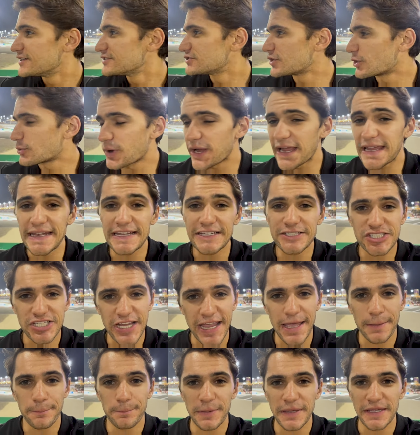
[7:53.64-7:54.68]
the reigning
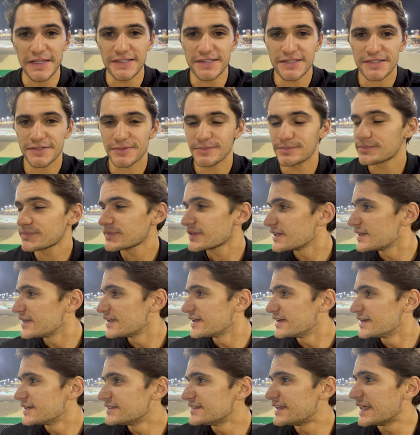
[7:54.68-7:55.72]
champions.
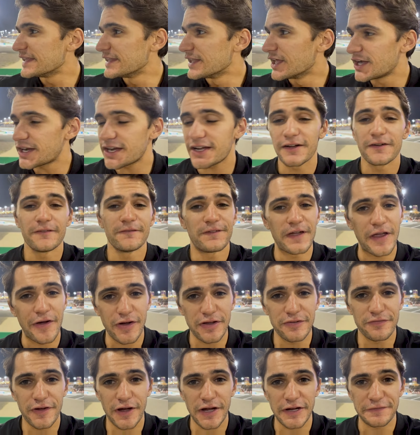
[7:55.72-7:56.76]
They look
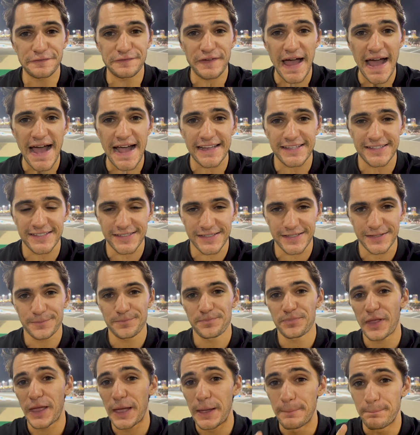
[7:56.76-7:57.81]
very very fast.
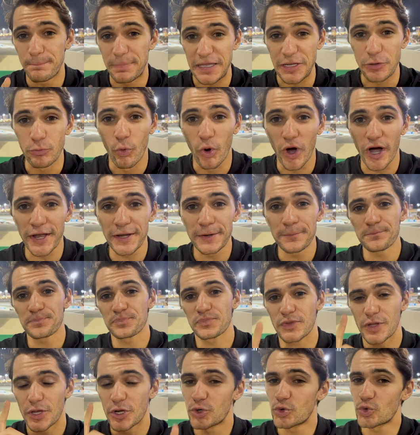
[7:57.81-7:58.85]

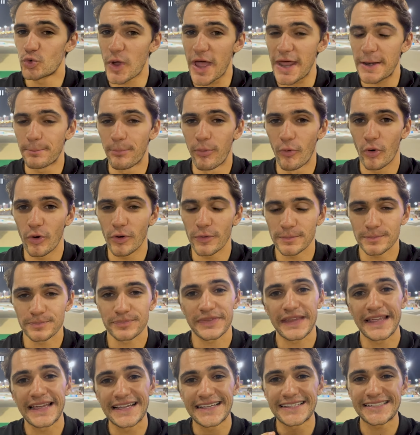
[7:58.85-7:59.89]
P1, Red
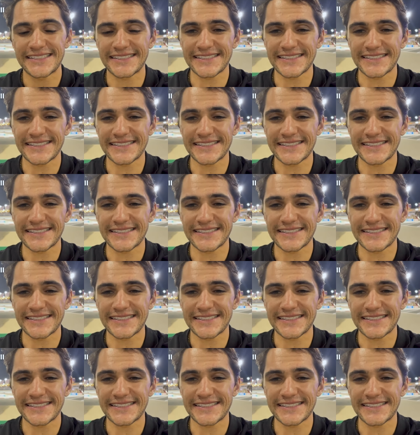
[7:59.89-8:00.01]
Bull.